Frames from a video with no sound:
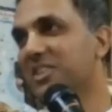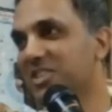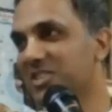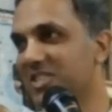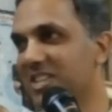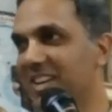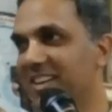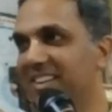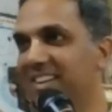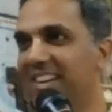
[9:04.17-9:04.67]
of
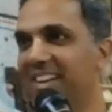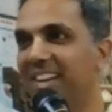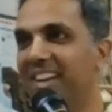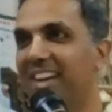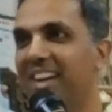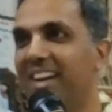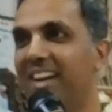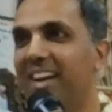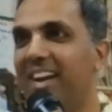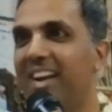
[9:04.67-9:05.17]
Krishna.
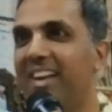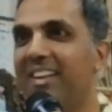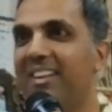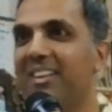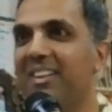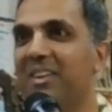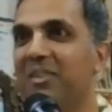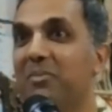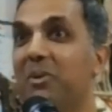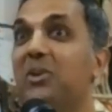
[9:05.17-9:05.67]

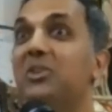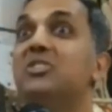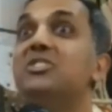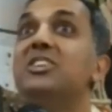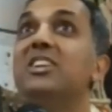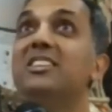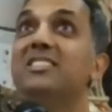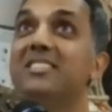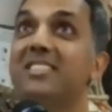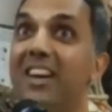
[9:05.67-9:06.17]
And uh,
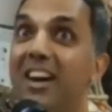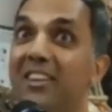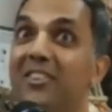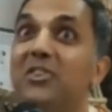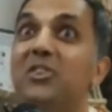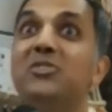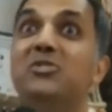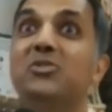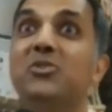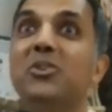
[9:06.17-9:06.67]
because she has
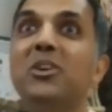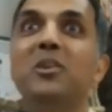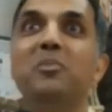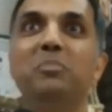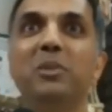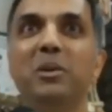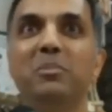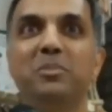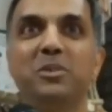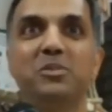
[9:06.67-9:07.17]
understood
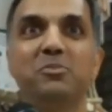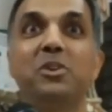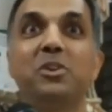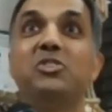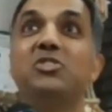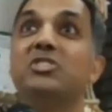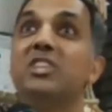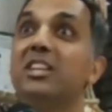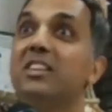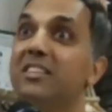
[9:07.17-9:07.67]
her purpose,
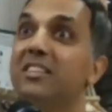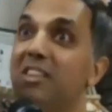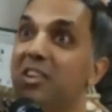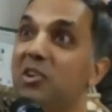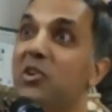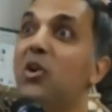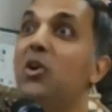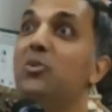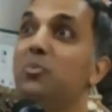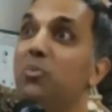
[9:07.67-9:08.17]
because she
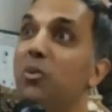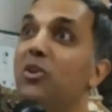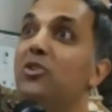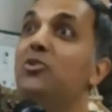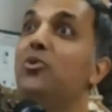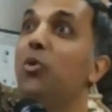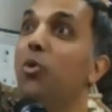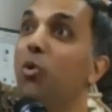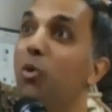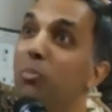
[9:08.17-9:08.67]
did not
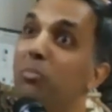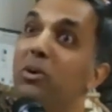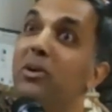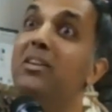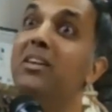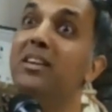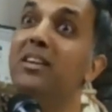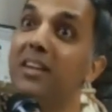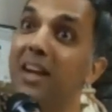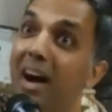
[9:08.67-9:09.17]
want to
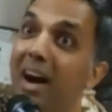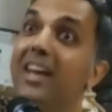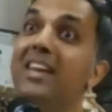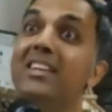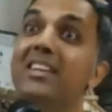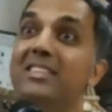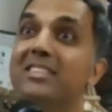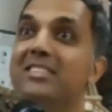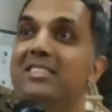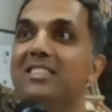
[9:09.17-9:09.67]
open her
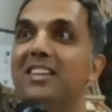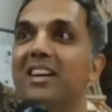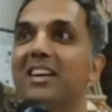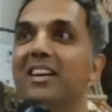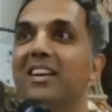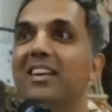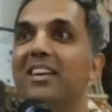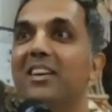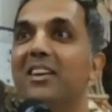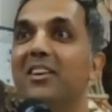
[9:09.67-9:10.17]
eyes.
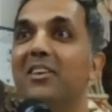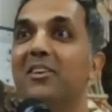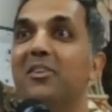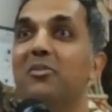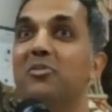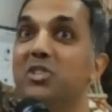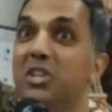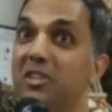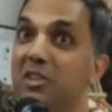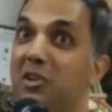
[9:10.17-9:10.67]

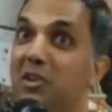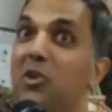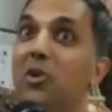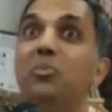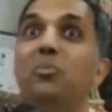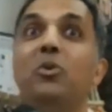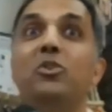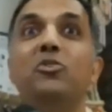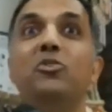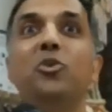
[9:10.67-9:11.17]
She did
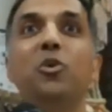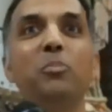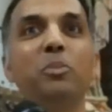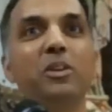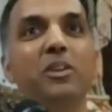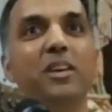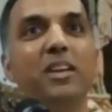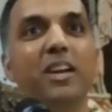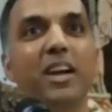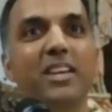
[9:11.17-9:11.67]
not want to
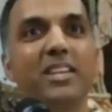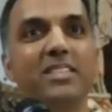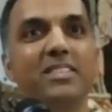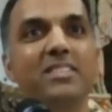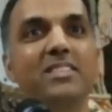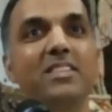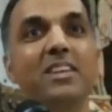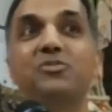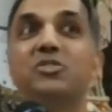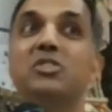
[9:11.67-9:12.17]
open her
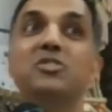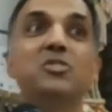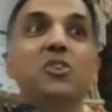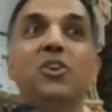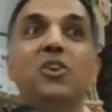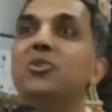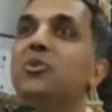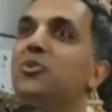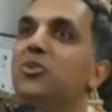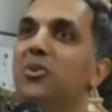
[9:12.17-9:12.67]
eyes if
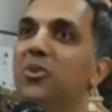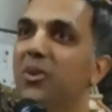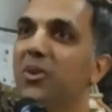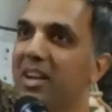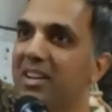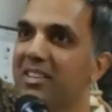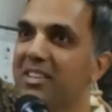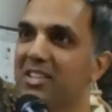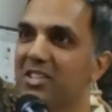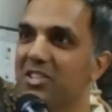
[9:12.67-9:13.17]
she's not going to
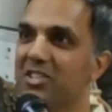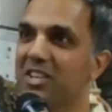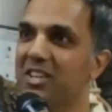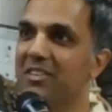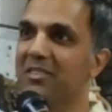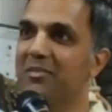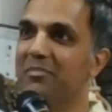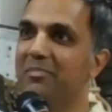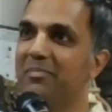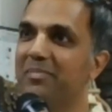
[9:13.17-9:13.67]
look at
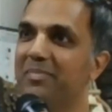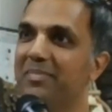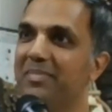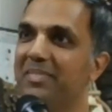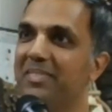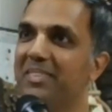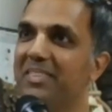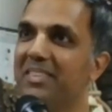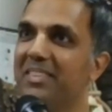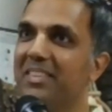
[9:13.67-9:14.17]
Krishna.
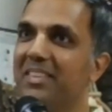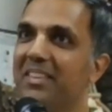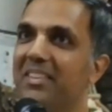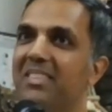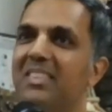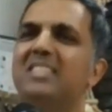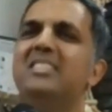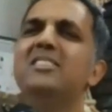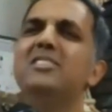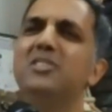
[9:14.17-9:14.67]

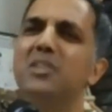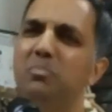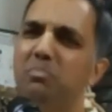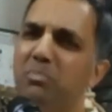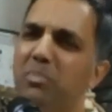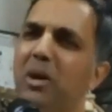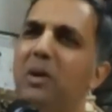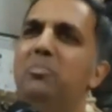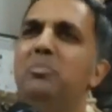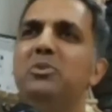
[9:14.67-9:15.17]
This is the
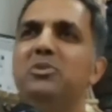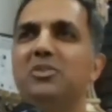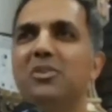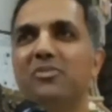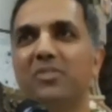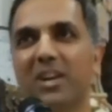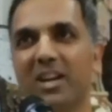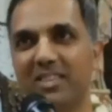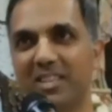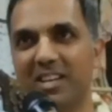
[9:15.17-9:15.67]
purpose
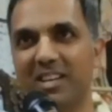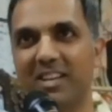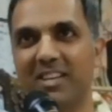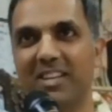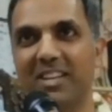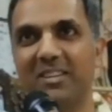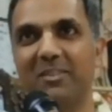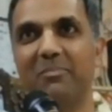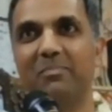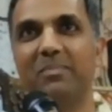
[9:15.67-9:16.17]
of
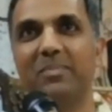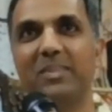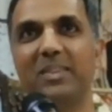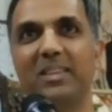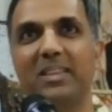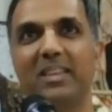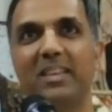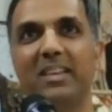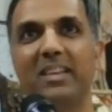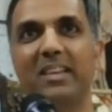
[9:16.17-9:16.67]
Radharani.
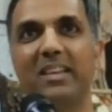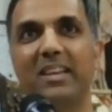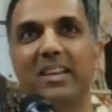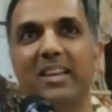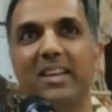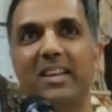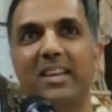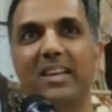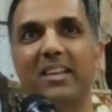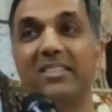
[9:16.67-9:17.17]

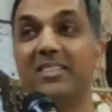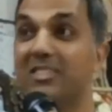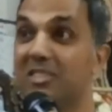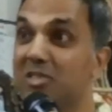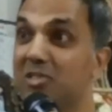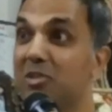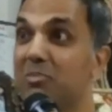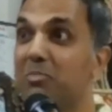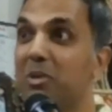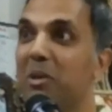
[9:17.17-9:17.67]

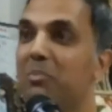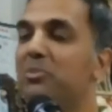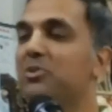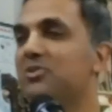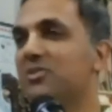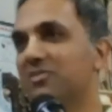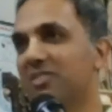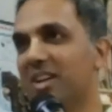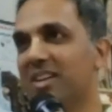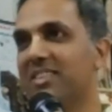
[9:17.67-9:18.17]
This is the
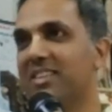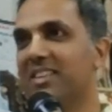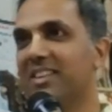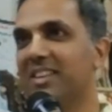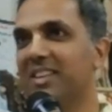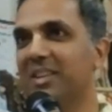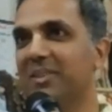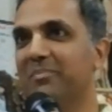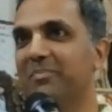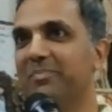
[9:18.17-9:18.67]
purpose of
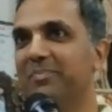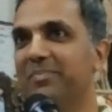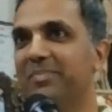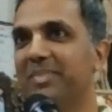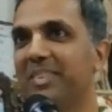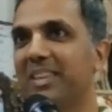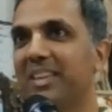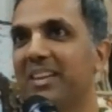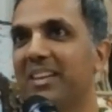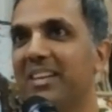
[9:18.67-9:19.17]
Radharani.
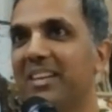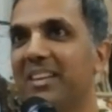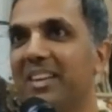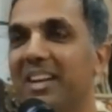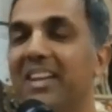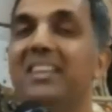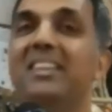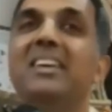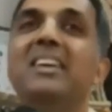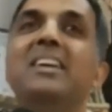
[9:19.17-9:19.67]

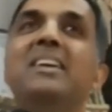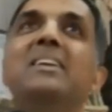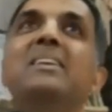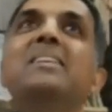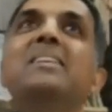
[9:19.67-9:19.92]
Right?